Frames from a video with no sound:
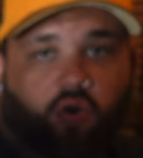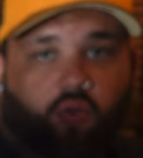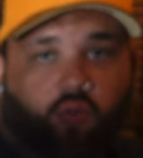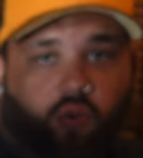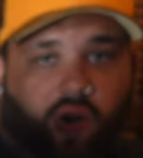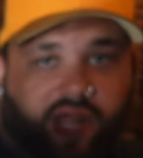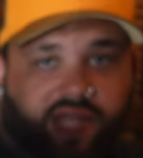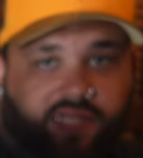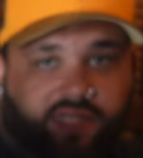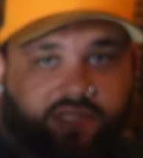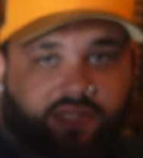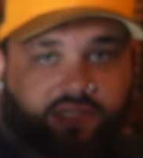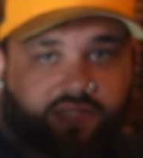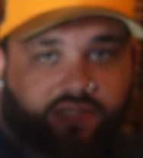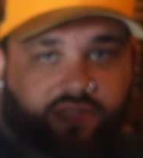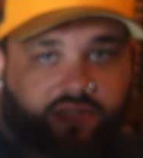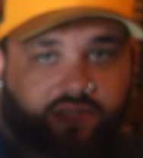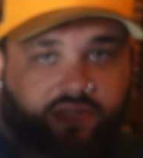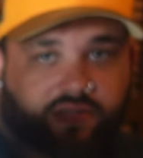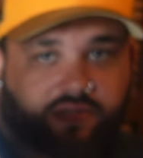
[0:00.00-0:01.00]

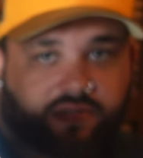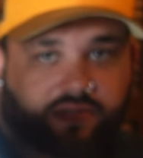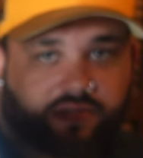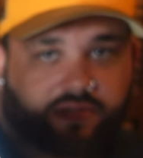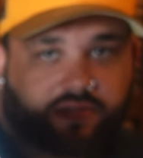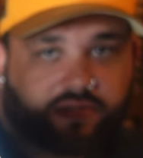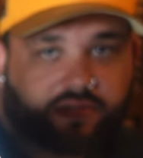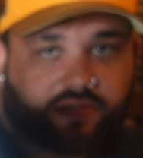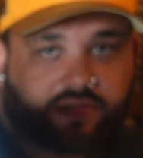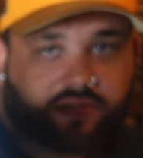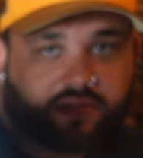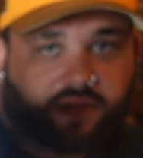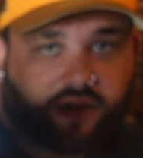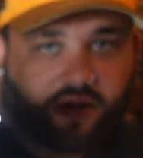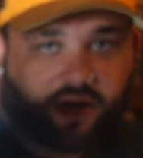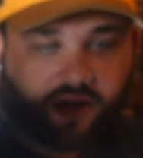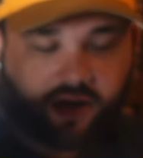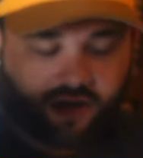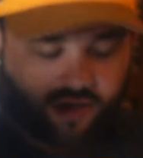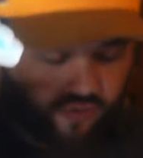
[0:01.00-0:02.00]
Writes. All
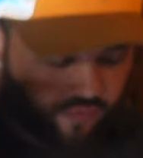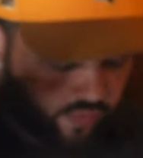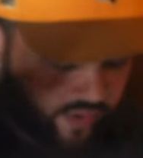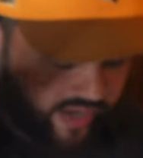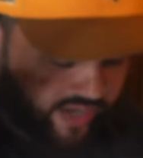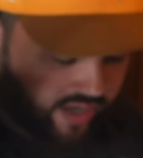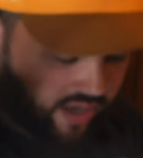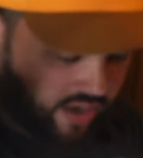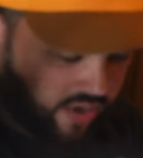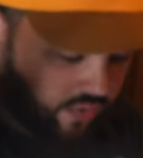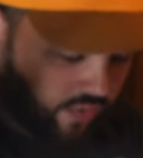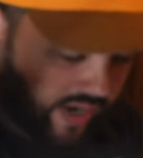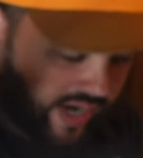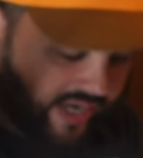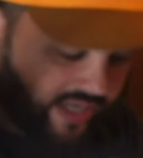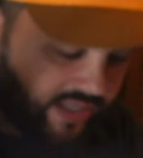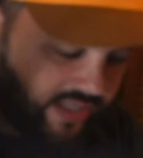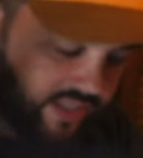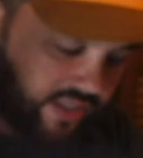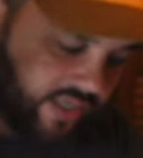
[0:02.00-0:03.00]
right, Radar
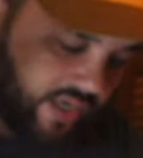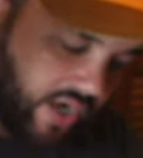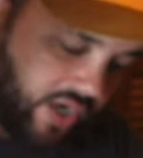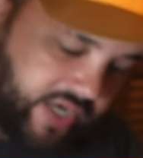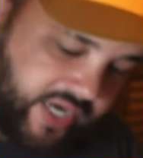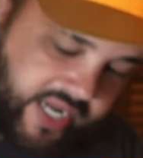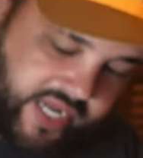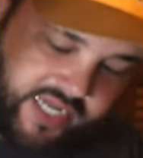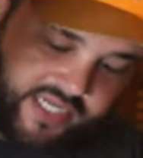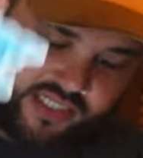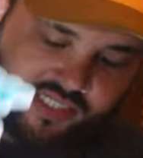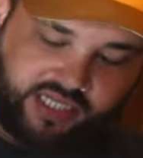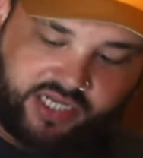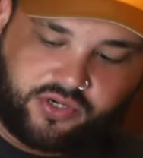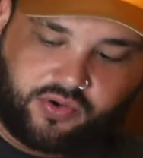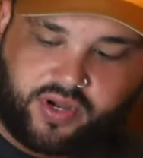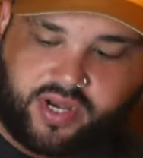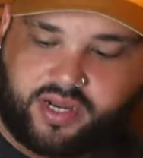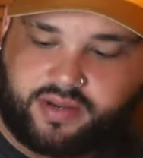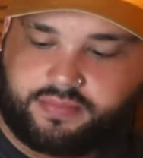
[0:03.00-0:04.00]
Writes on
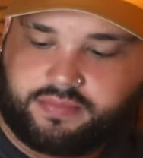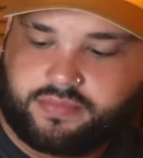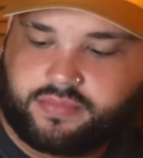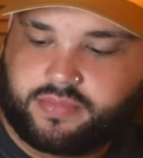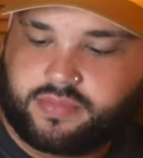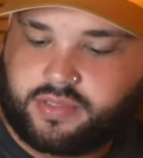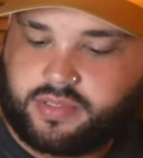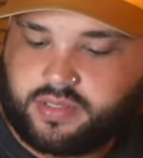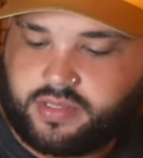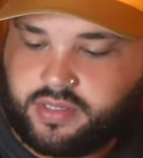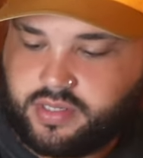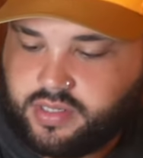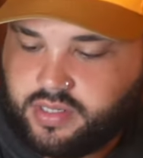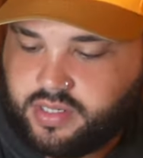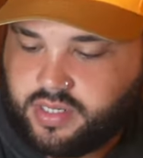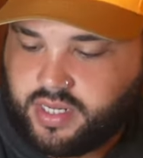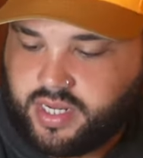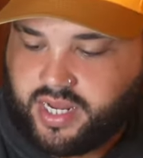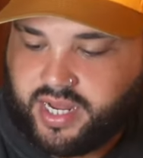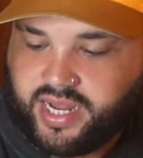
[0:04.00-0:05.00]
Instagram
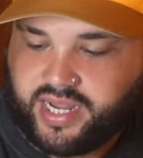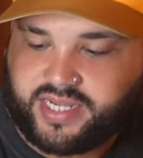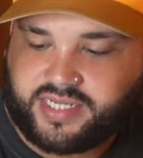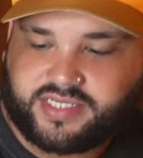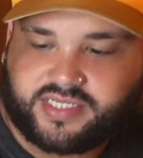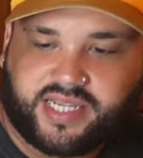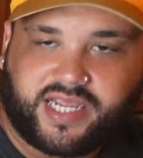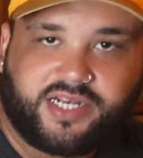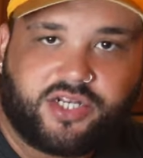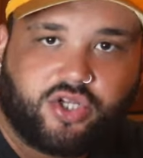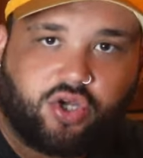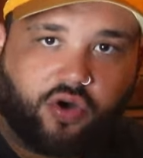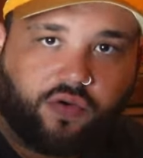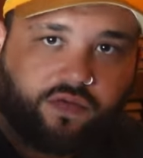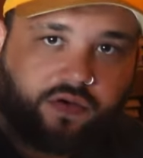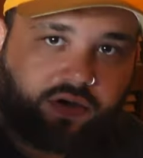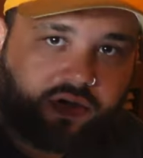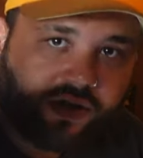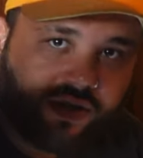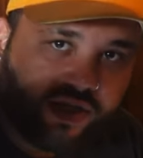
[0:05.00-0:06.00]
and he sent
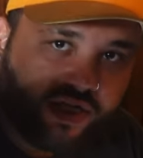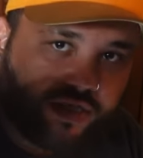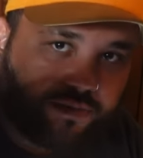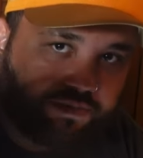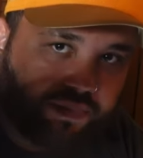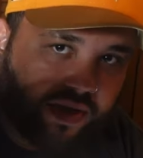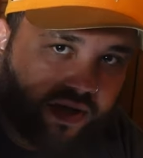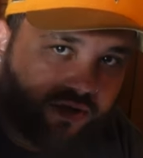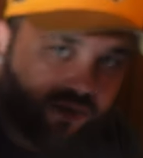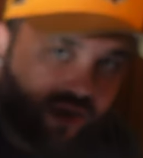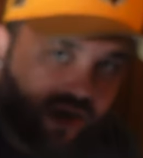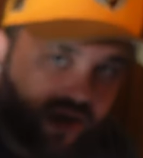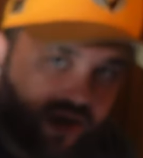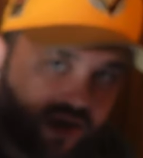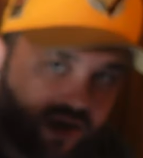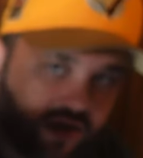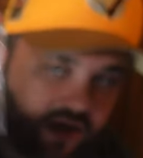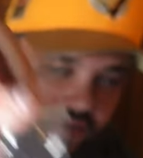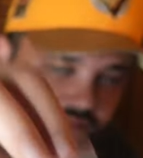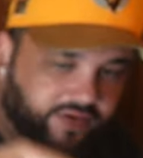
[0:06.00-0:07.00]
over this pin right
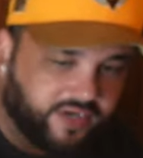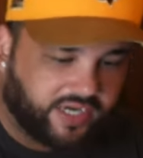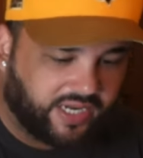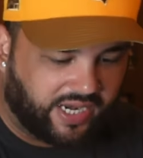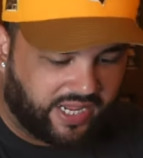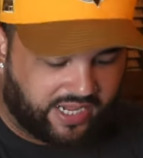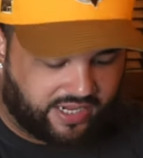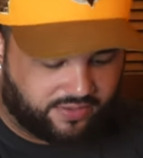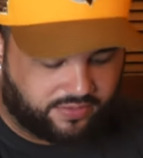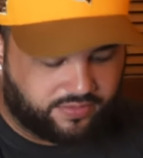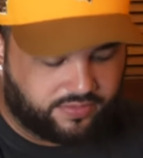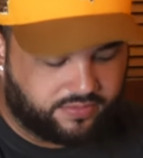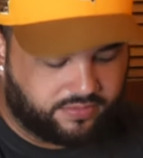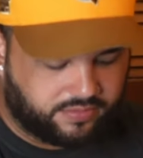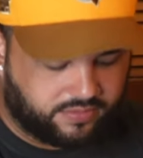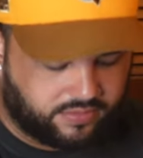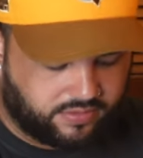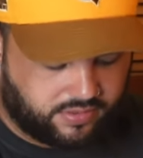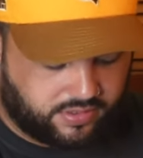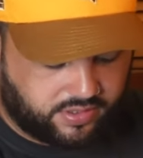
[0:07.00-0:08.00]
here of a cloud,
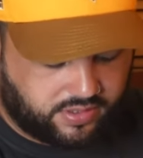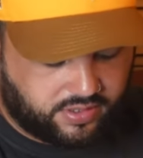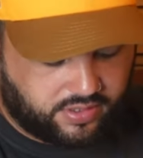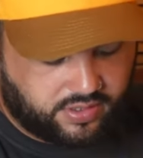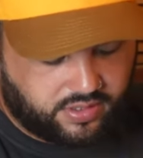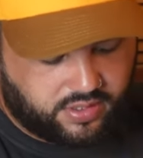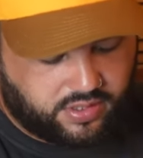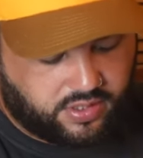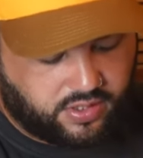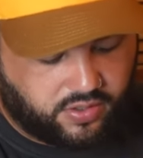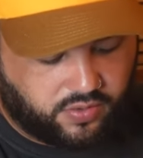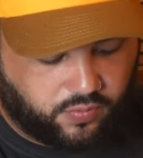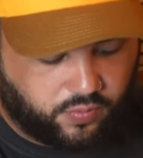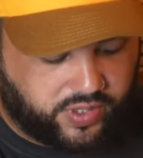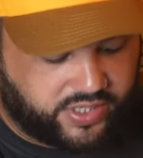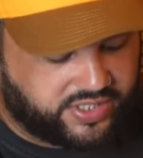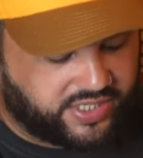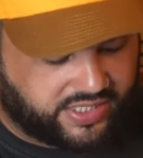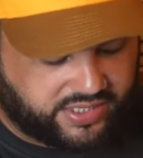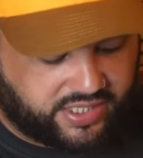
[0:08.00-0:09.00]

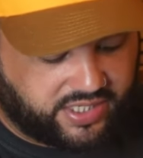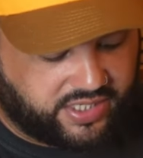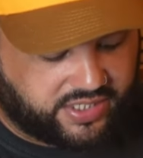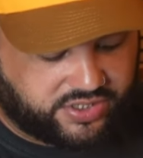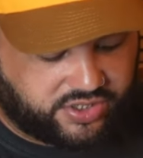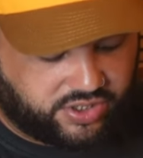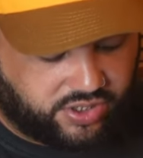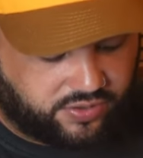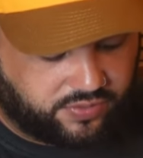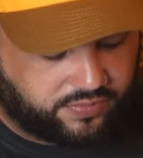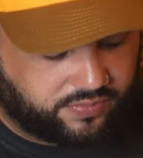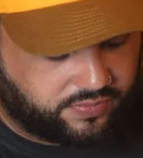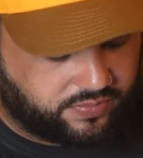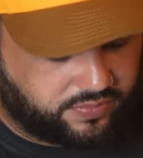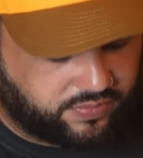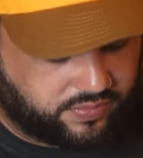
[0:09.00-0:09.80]
which I think is dope.